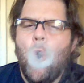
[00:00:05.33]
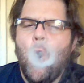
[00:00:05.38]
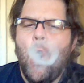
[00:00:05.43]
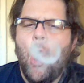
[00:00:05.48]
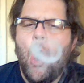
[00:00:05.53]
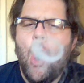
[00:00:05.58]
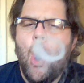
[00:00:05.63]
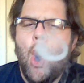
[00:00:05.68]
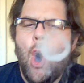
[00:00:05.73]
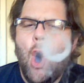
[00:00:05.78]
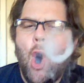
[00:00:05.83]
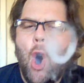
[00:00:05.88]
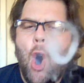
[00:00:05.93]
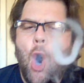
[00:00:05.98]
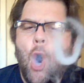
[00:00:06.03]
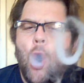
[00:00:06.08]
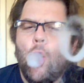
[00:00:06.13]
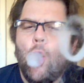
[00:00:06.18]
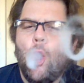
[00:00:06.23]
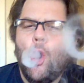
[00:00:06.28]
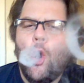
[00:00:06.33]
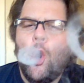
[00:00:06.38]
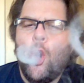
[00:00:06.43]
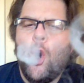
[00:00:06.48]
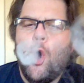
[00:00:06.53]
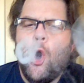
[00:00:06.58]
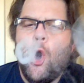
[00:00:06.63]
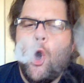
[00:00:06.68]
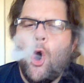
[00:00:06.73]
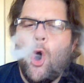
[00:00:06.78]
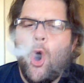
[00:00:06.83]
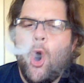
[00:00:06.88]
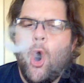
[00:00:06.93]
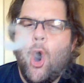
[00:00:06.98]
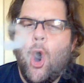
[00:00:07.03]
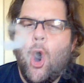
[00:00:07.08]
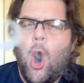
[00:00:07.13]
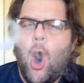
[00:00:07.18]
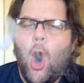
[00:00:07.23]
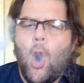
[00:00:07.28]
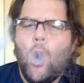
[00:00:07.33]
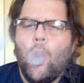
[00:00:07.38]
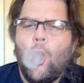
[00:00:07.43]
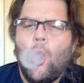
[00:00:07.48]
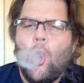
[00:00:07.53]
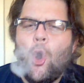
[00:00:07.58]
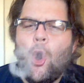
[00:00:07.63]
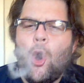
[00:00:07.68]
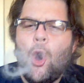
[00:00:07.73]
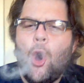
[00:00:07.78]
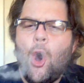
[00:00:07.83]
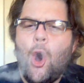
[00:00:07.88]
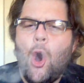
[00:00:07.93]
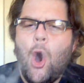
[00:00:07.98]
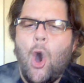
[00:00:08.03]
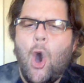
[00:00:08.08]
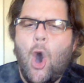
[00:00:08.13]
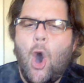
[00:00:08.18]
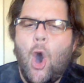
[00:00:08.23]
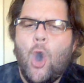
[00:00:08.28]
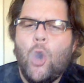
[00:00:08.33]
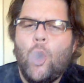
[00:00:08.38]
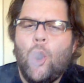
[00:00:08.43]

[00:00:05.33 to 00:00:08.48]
[no speech]